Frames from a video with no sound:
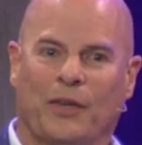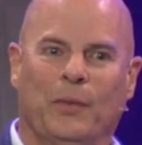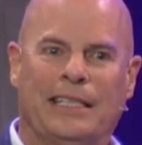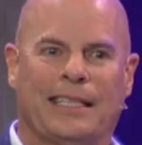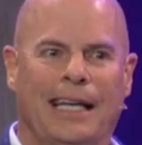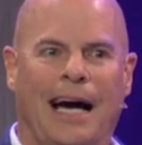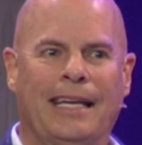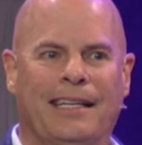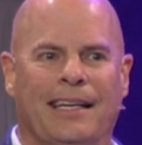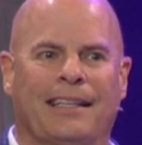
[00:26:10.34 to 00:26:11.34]
on Wednesday night.
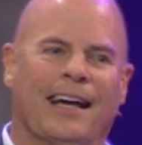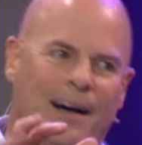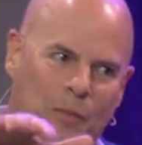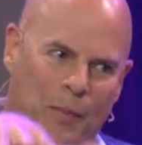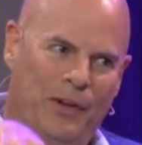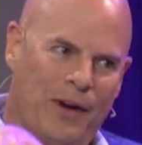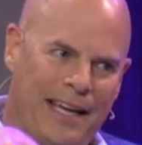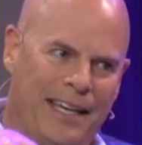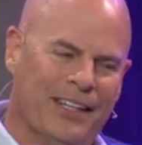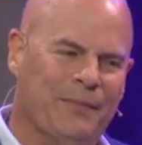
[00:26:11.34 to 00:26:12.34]
Come, we'll be right
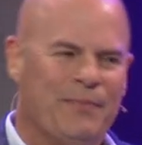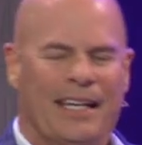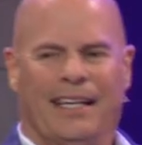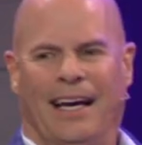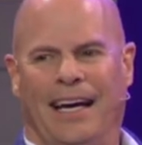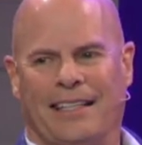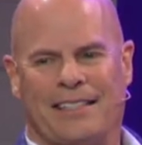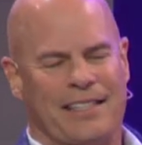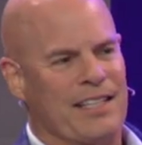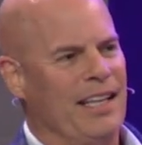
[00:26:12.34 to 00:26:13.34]
here at
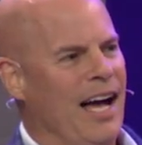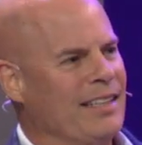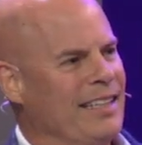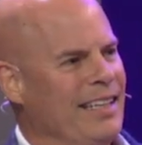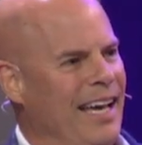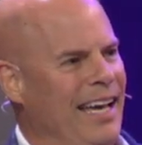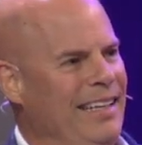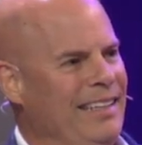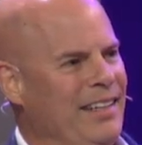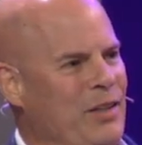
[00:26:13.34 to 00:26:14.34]
six o'clock,
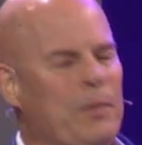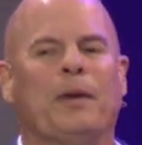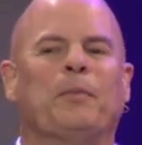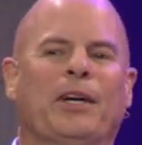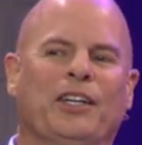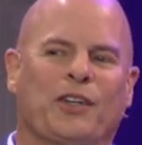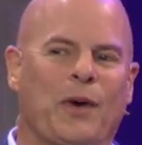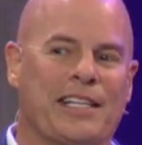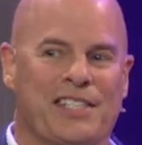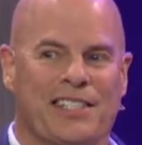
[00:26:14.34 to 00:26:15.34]
and uh, you'll be able to bring your
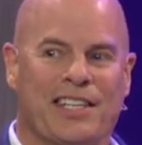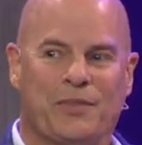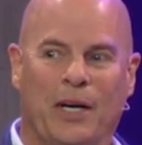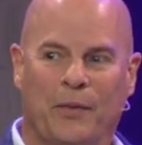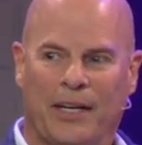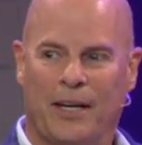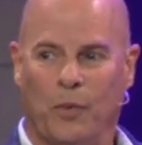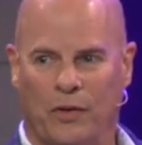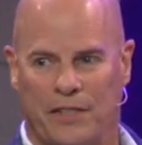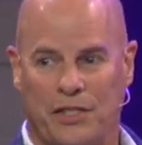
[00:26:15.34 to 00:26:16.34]
questions as well. We're going to hear
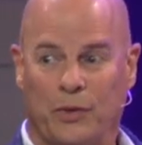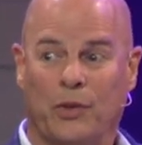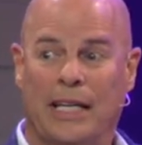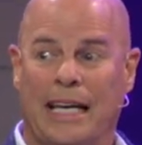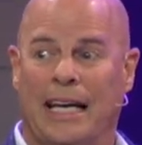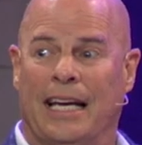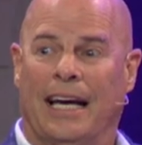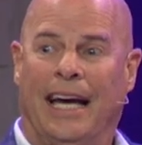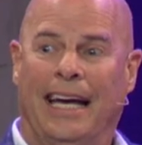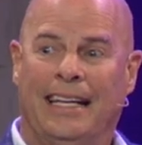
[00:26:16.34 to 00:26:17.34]
more of his story,
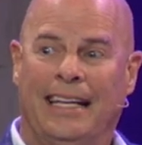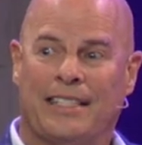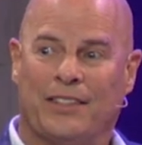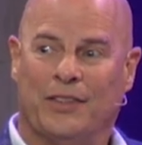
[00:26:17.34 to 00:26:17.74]
and he's going